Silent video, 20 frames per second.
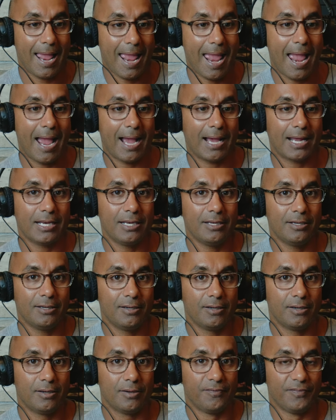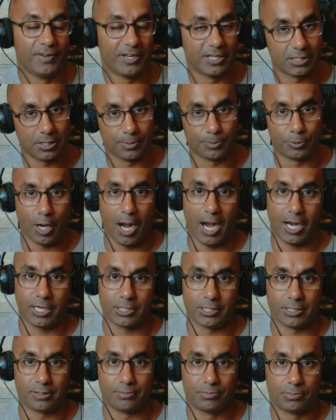add via
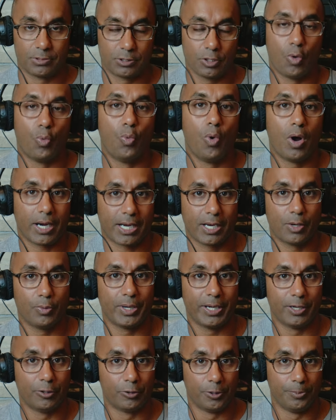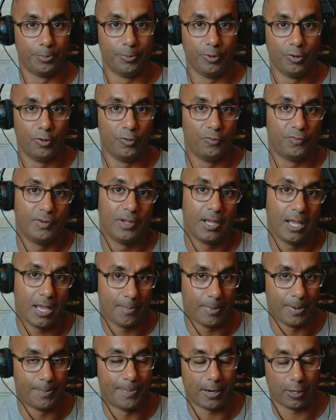subtraction. So what can we remove
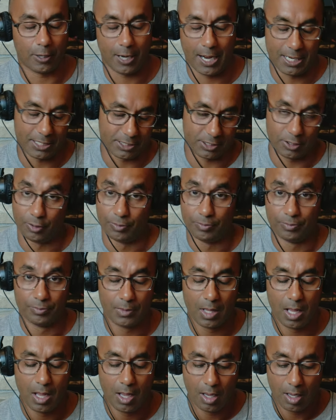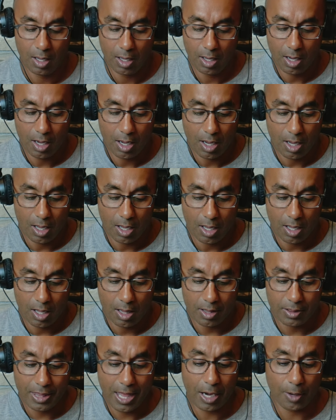and be better at? So
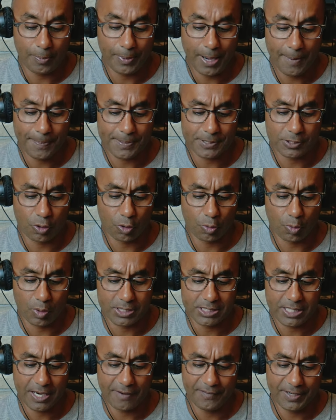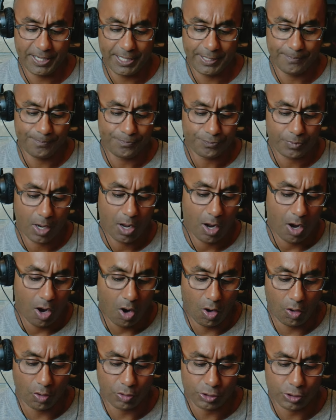that'll be episode one seventy.
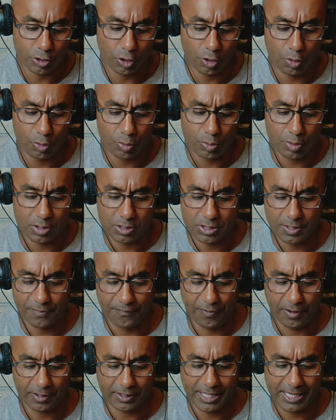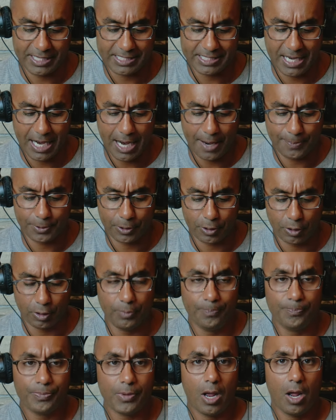Also, some fun things in
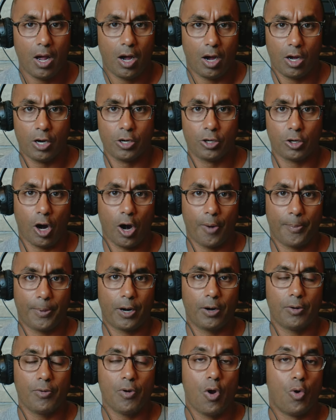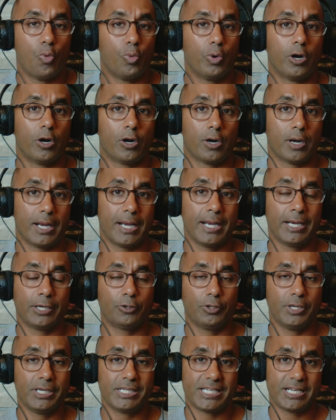optical. Under Armour, we're
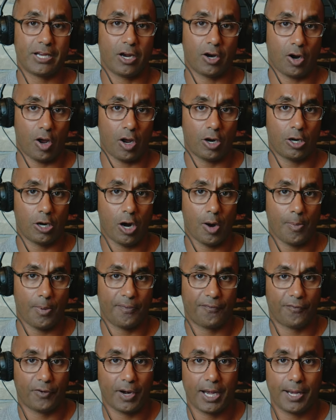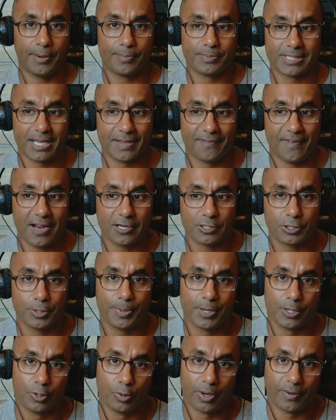increasing our Under Armour frames. They've actually
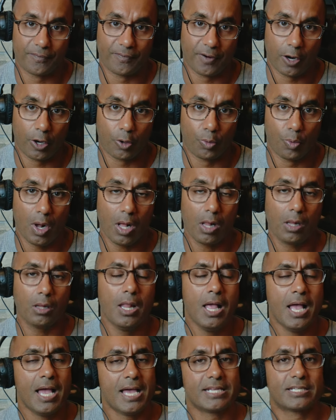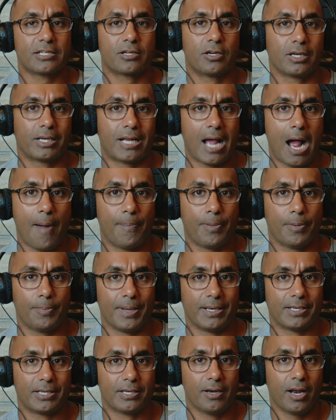been doing very well. It's a good
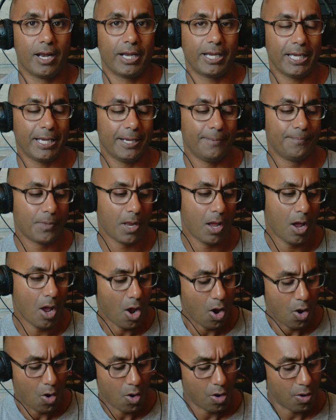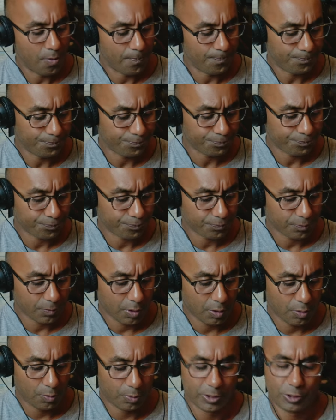compliment to Nike.
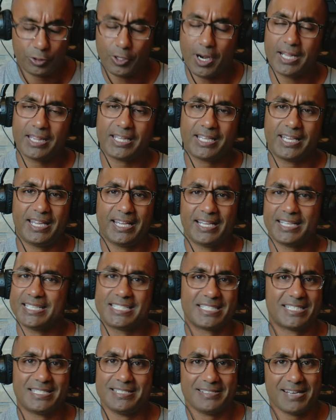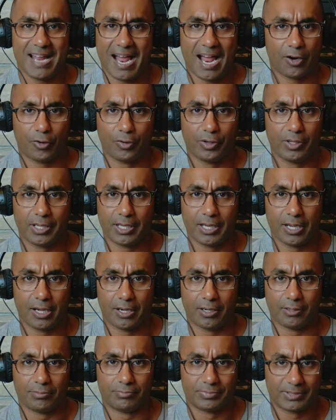We tried the kids, not really
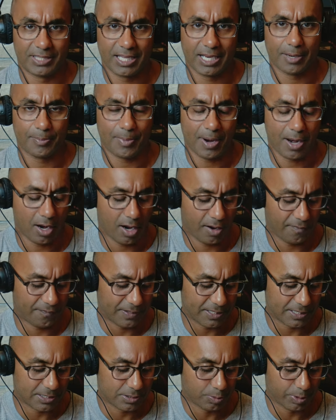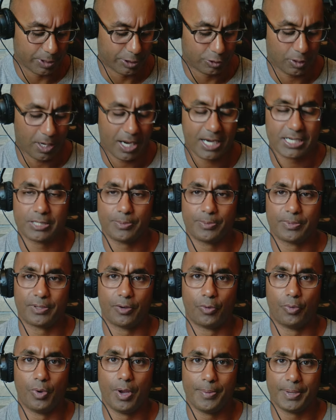a thing in my office. We tried some of
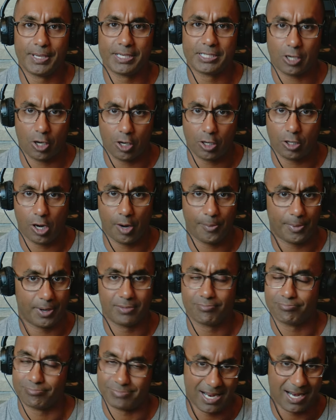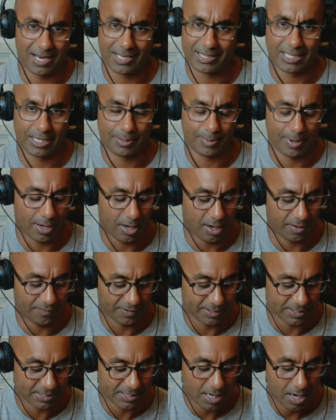the women's Under Armour, not a thing in my
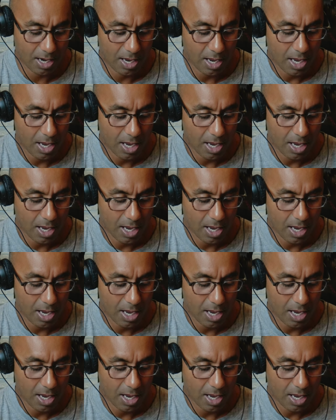office.